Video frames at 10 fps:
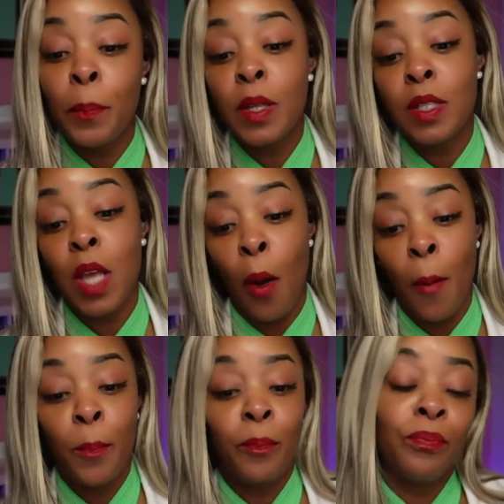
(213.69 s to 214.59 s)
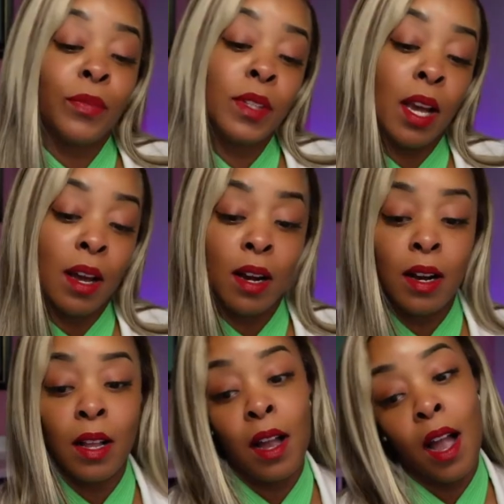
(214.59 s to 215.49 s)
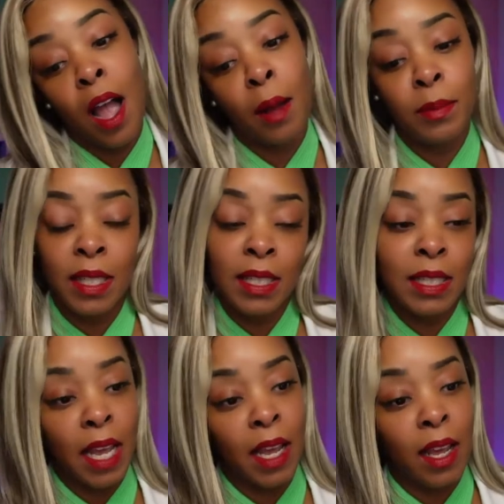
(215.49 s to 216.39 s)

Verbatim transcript: So I'm just saying.